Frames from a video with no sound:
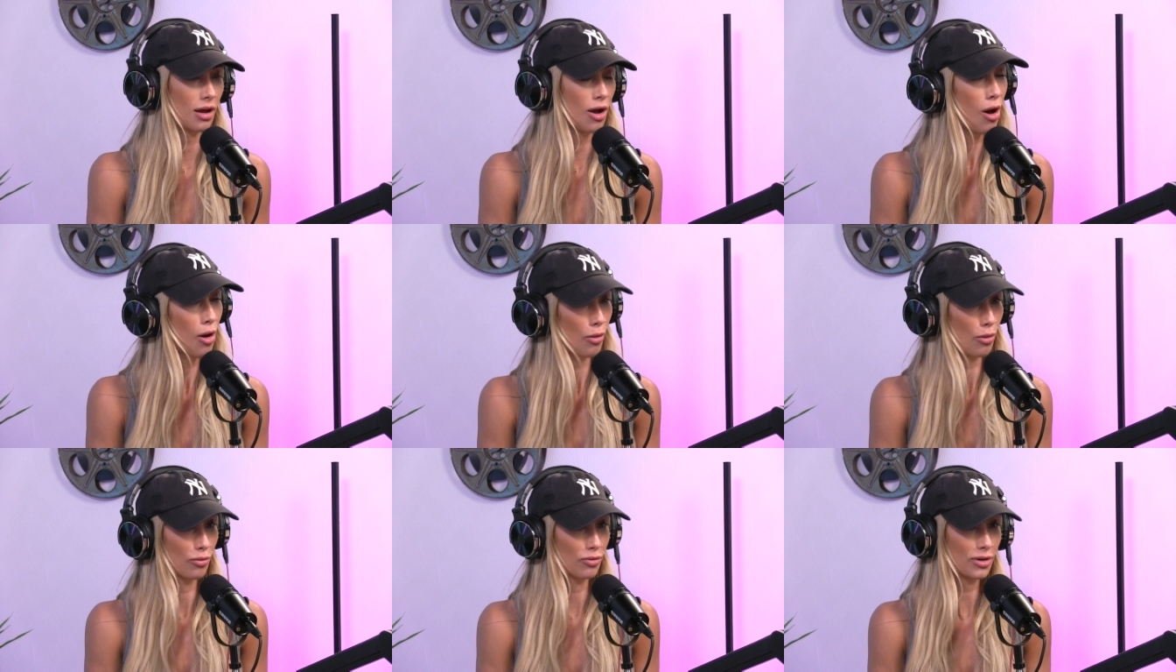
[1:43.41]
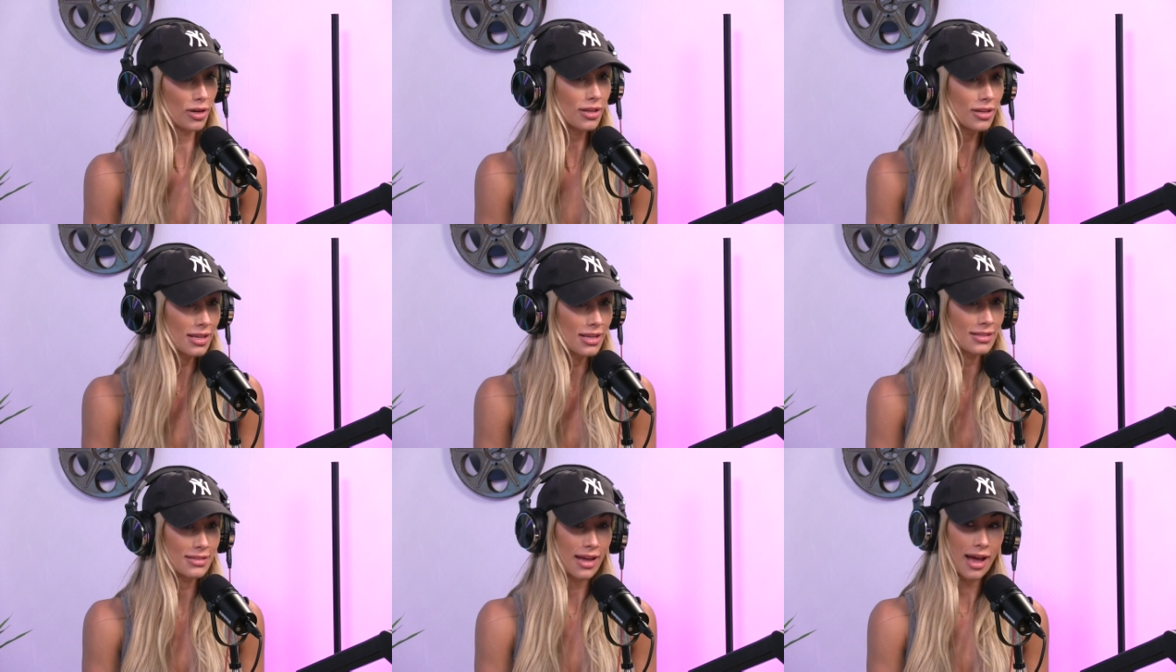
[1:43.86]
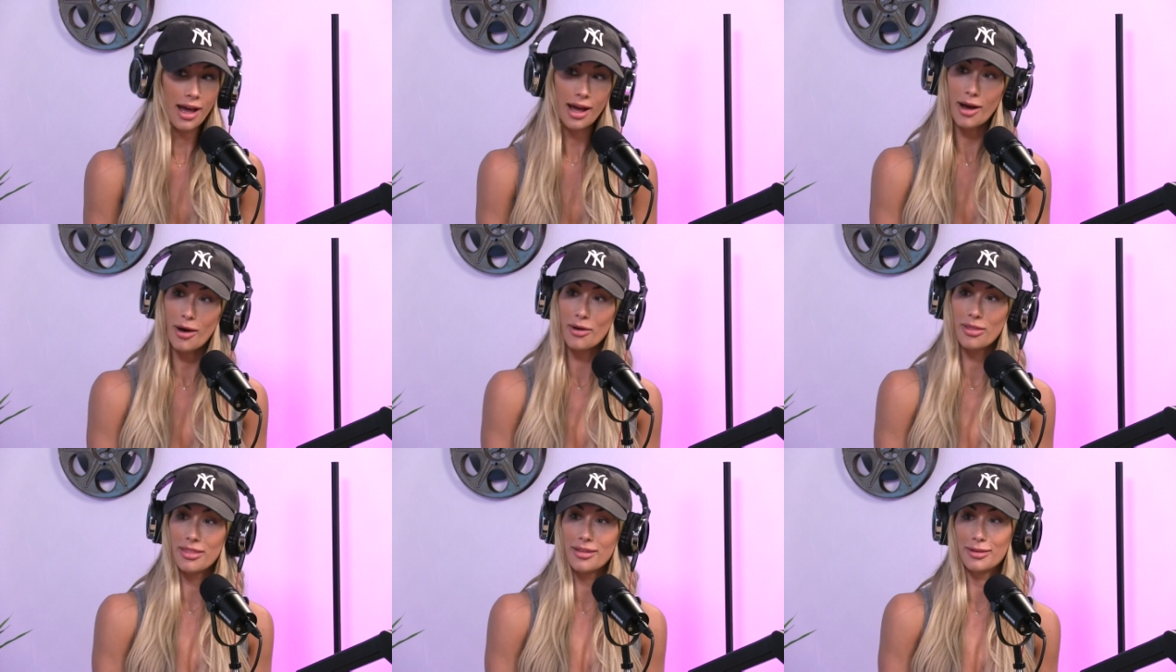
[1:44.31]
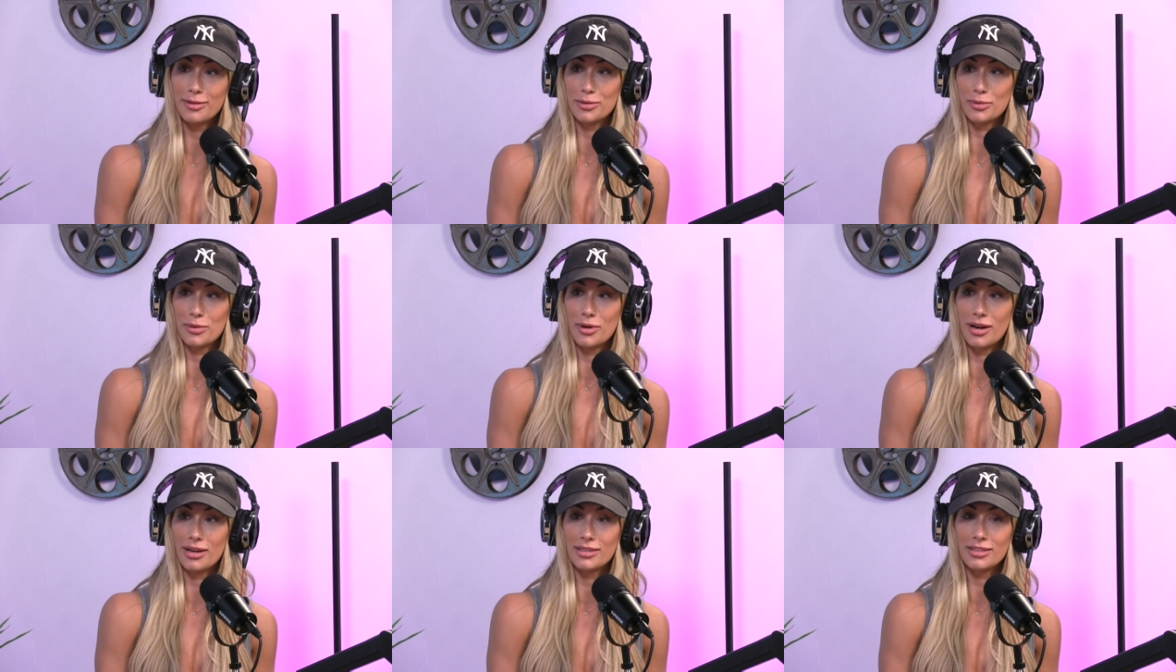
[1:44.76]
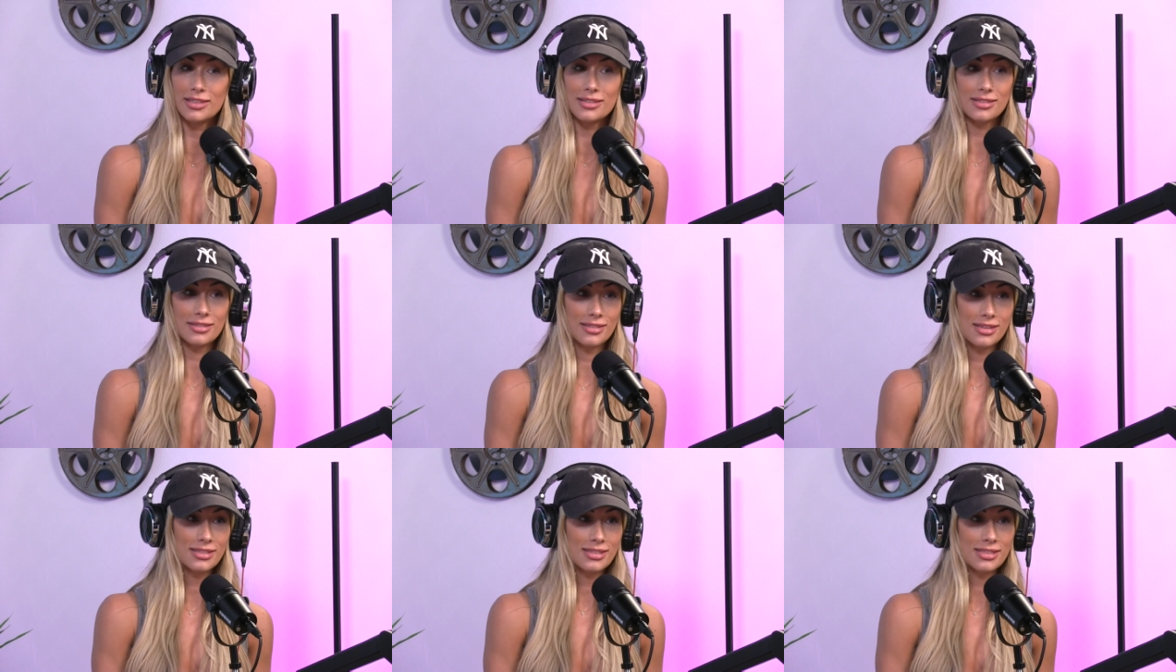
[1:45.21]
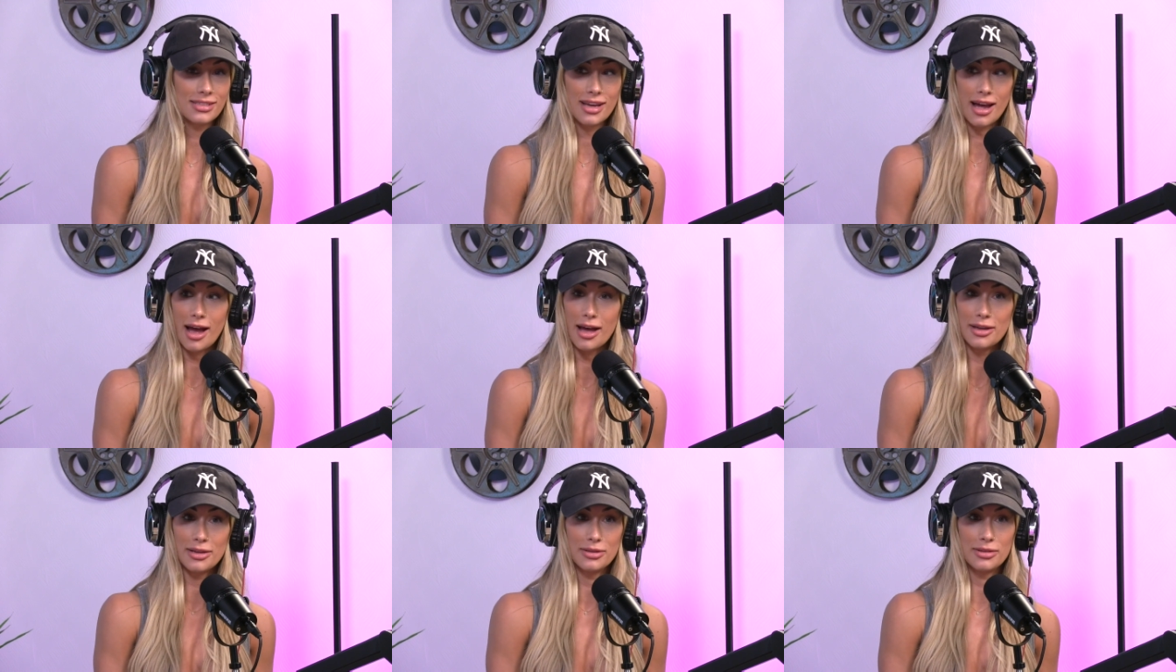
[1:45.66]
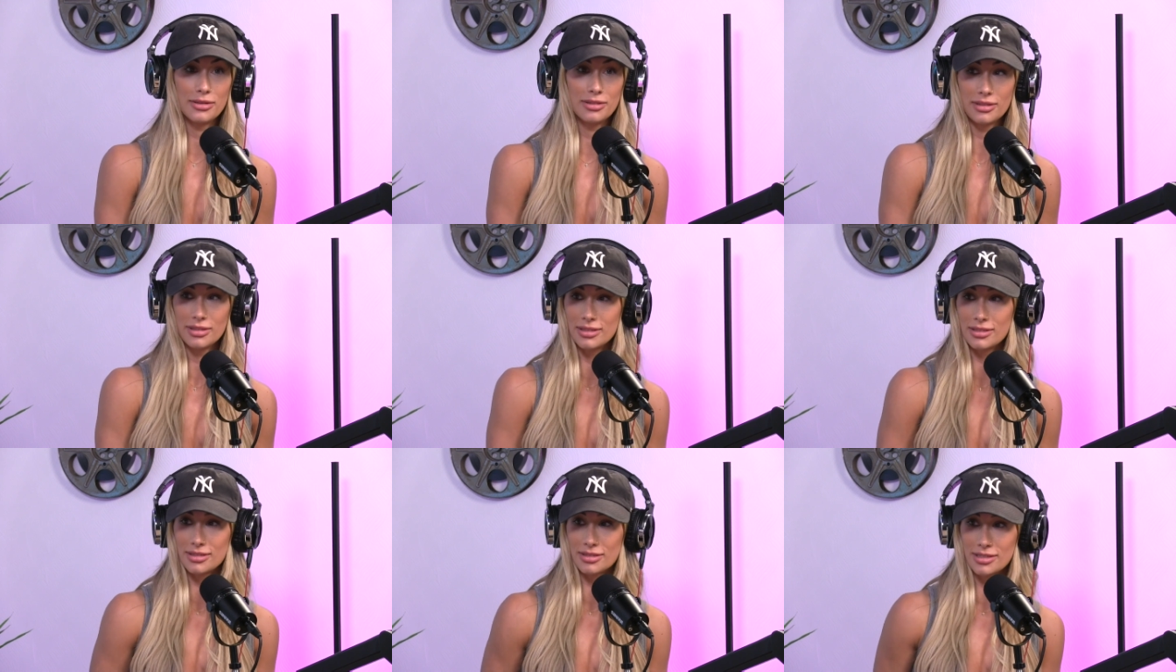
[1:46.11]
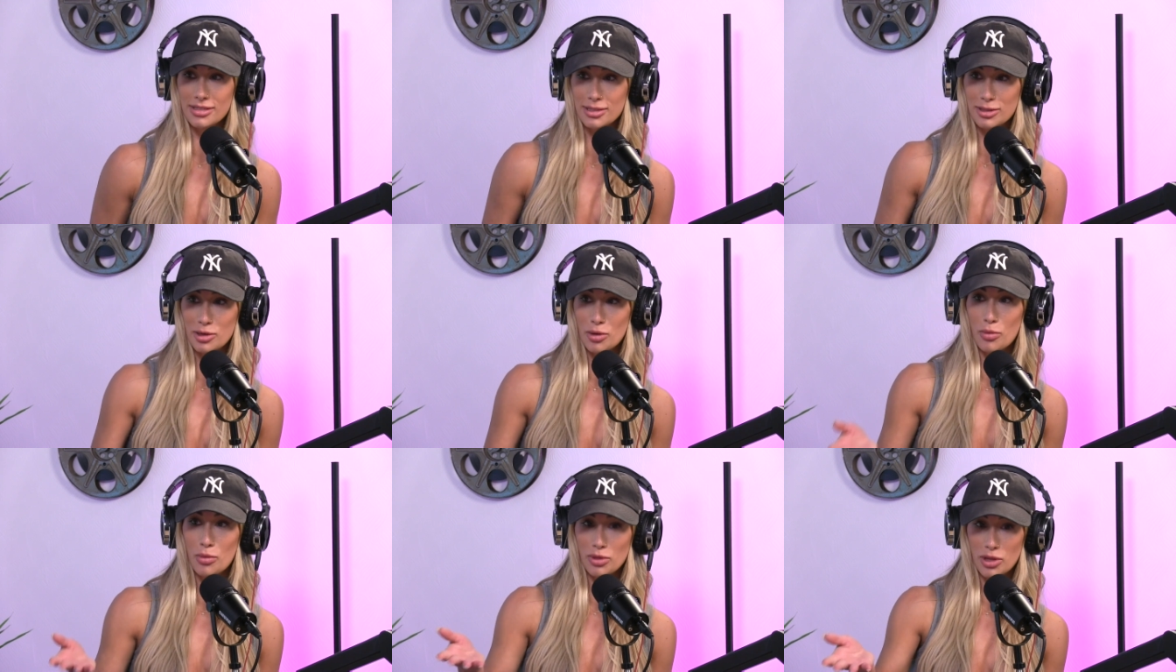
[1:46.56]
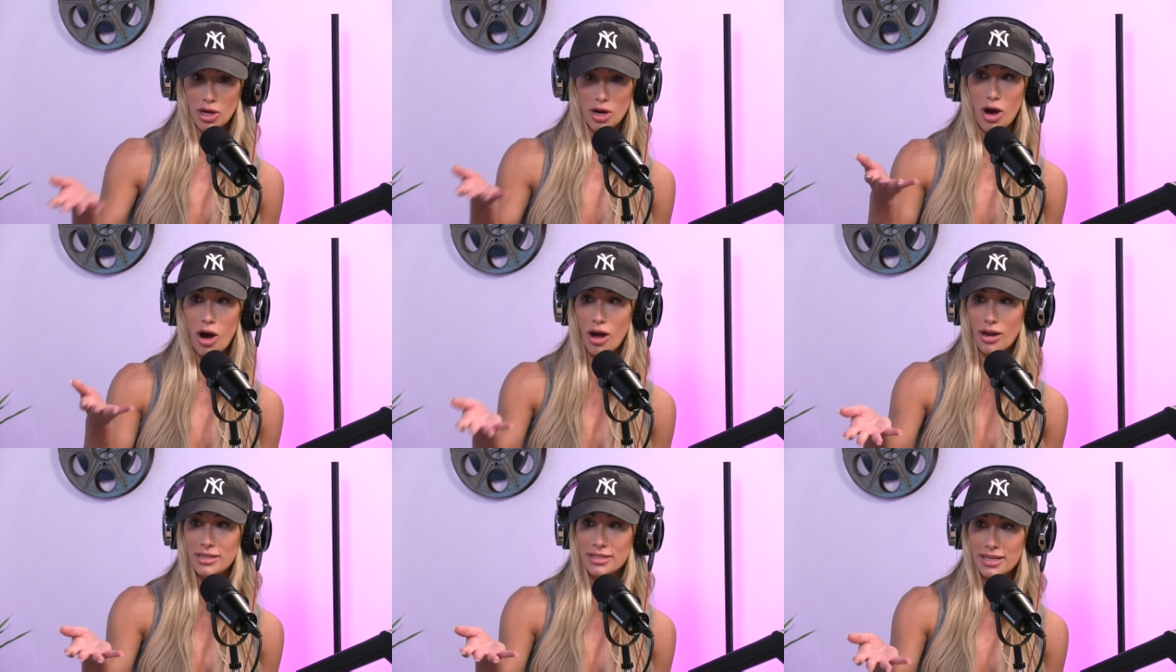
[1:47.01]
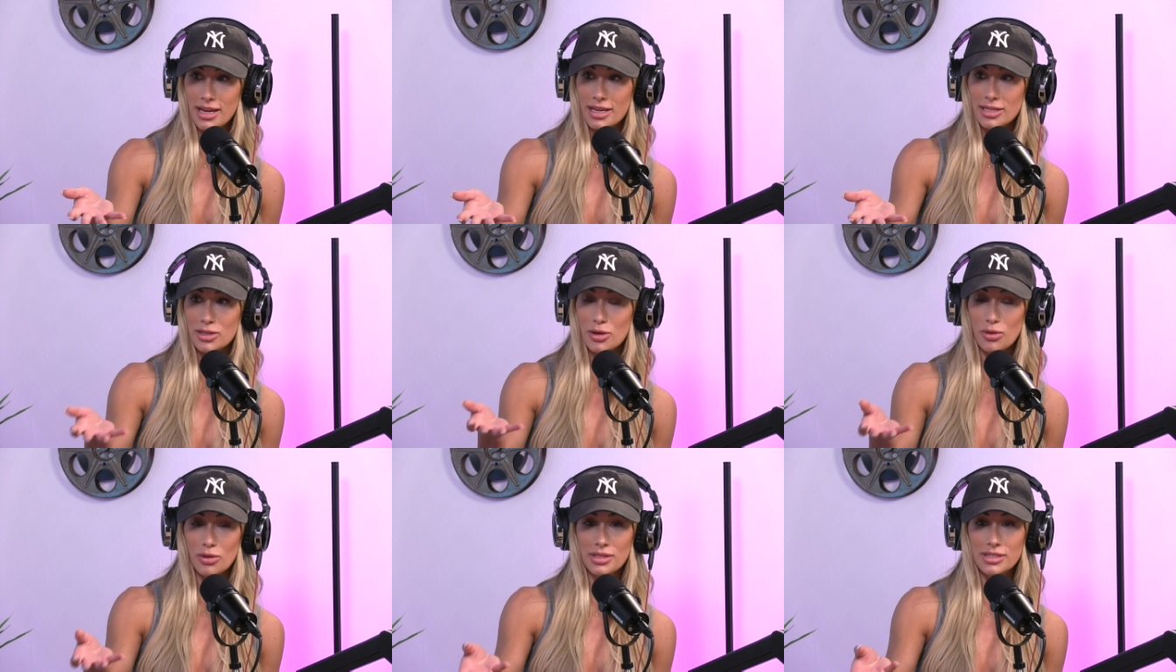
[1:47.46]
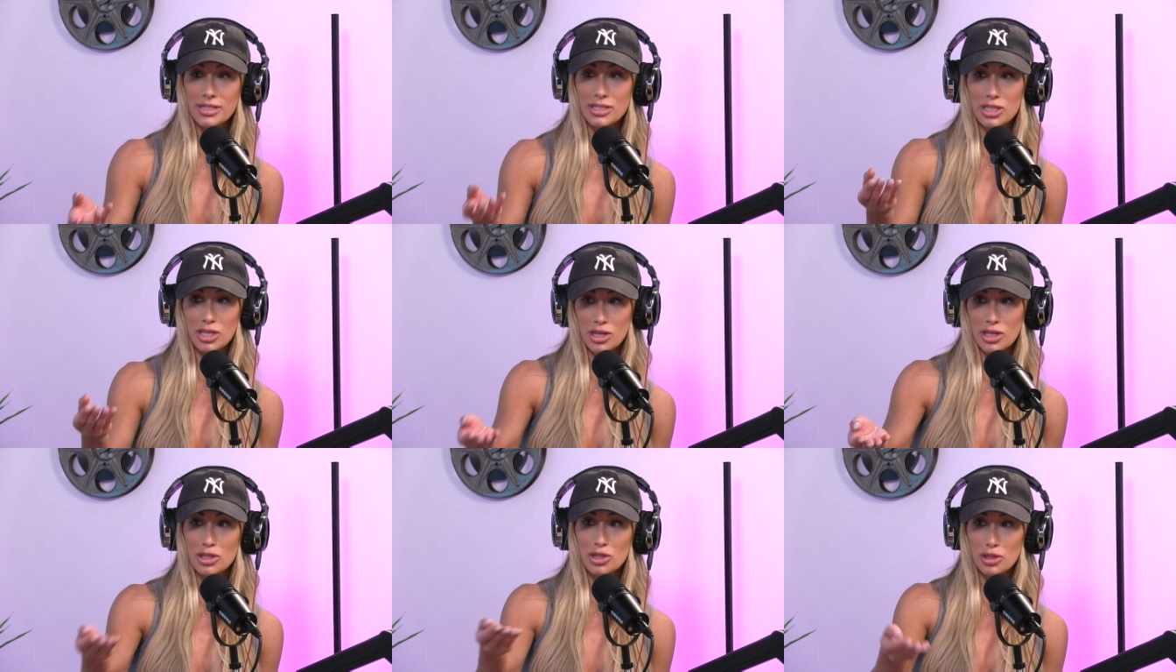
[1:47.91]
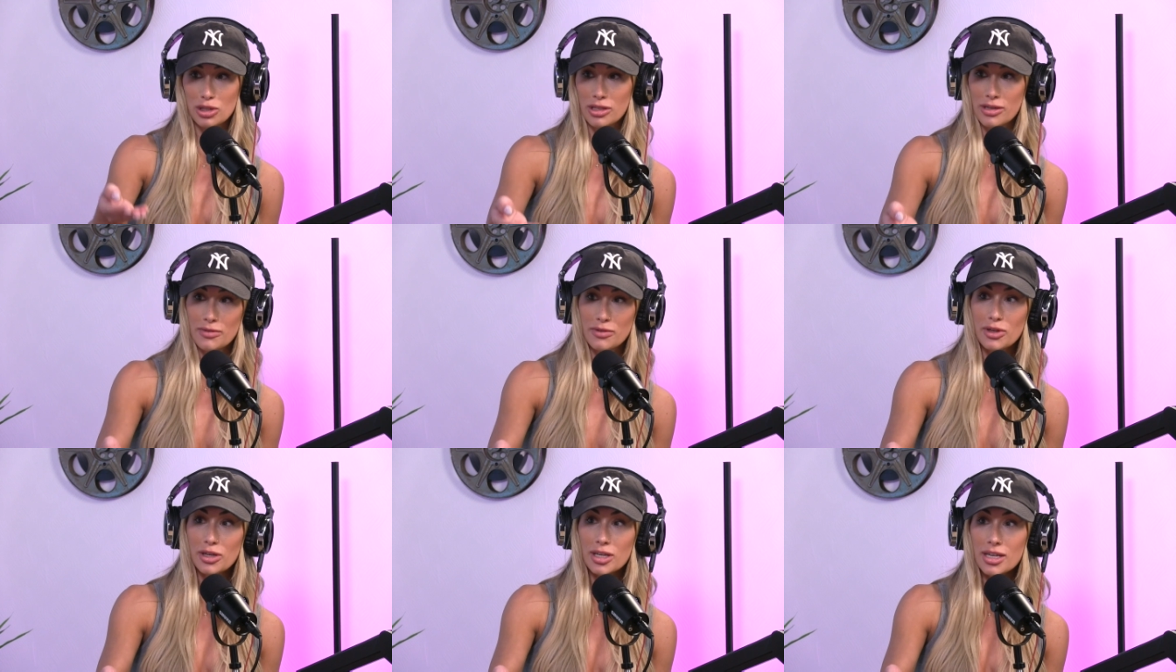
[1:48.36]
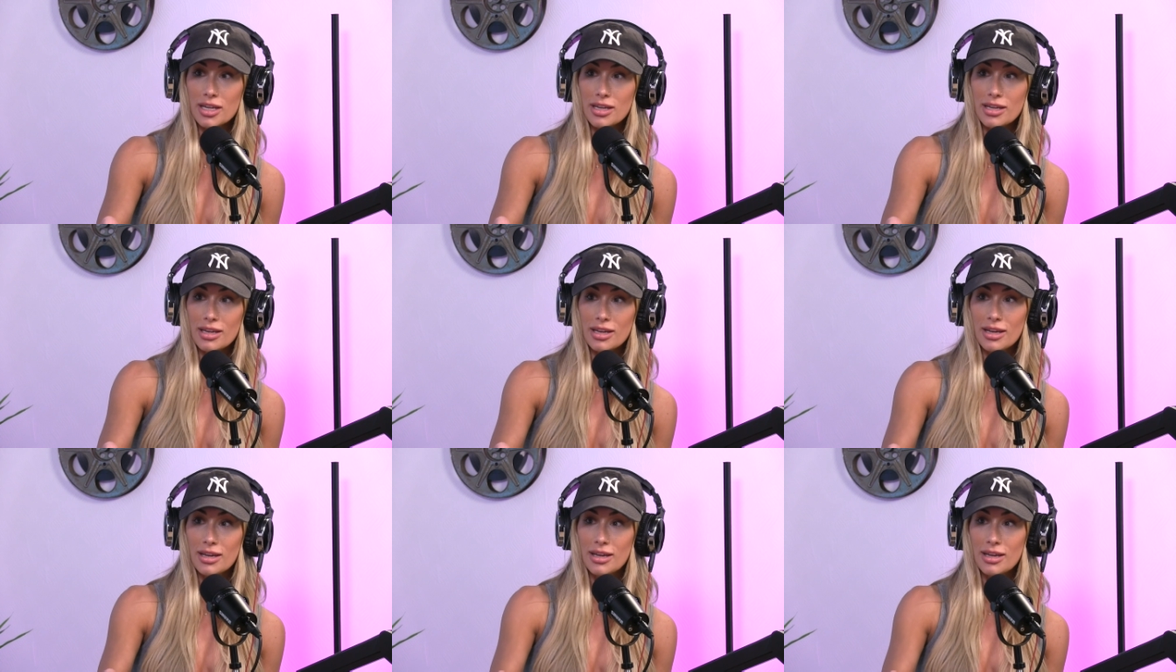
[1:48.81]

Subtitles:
Oh, really? Is that how things work? Just listen to listen to the content. Don't listen to the delivery.